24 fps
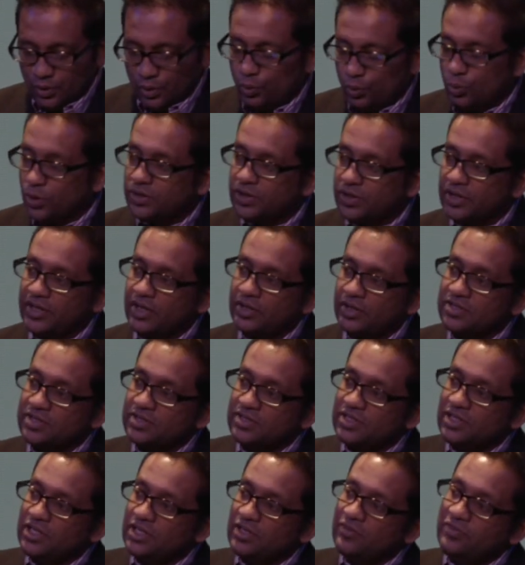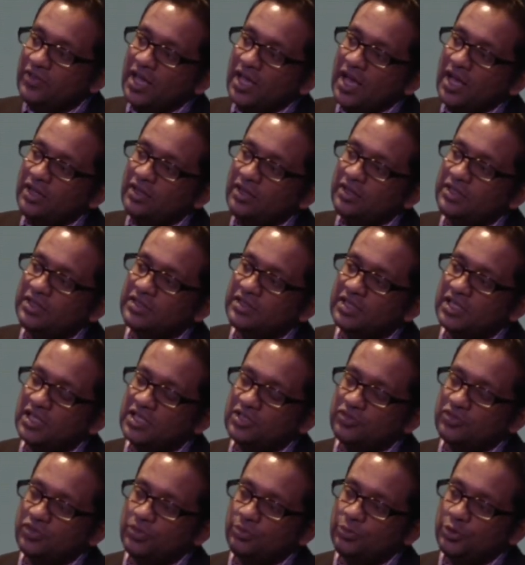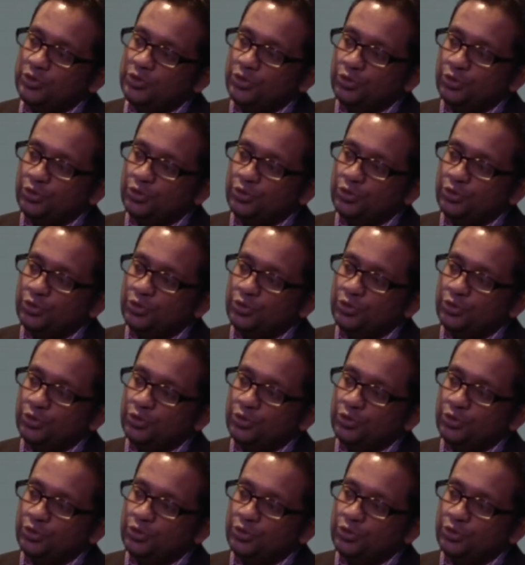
What the Sea of Galilee takes from the